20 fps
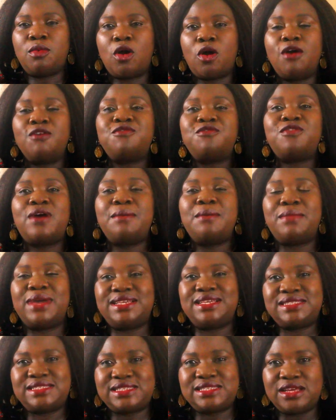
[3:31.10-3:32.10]
offer
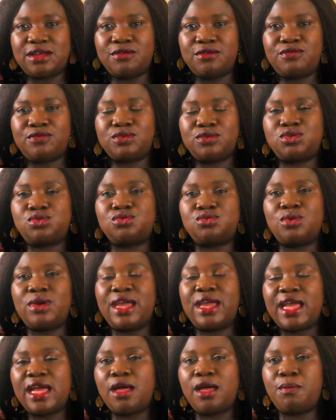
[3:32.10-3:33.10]
myself to
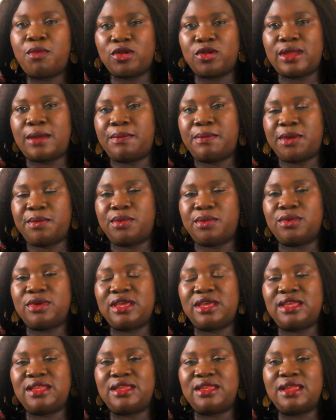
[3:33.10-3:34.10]
help other people.
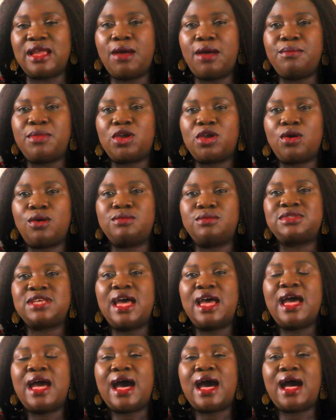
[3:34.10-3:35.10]
It now becomes
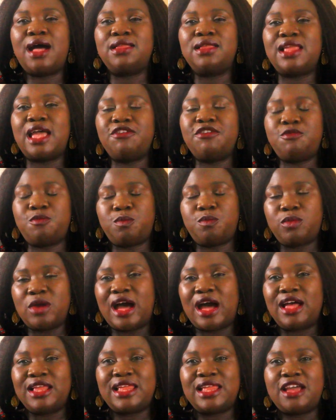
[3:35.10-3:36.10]
our
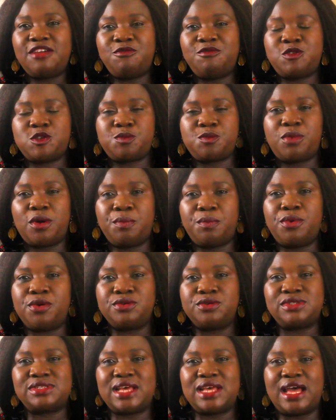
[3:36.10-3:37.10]
life's
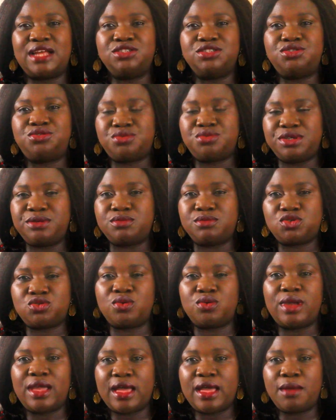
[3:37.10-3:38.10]
purpose and dream,
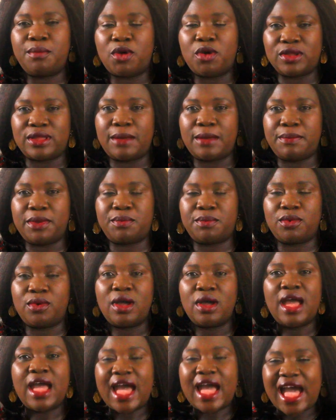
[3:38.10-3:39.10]
to help other
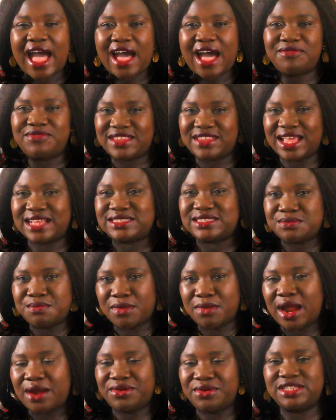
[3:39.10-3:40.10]
people have that
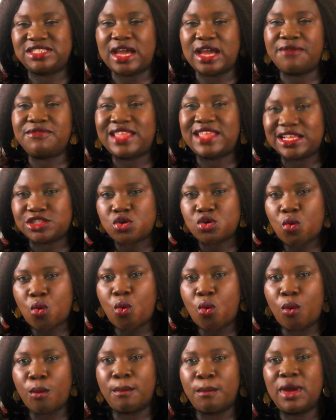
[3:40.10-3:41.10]
marriage, have that
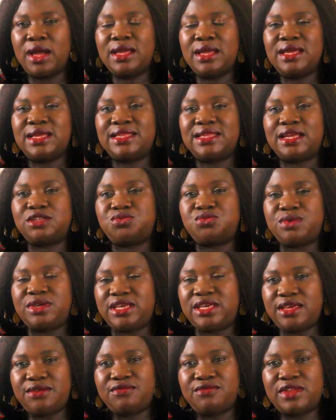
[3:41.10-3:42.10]
home that
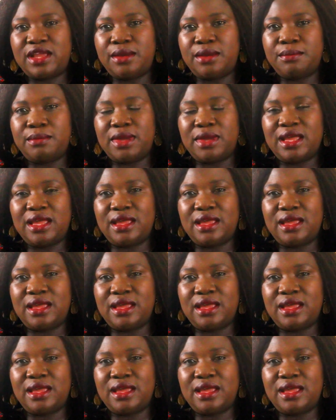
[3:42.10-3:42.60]
will give them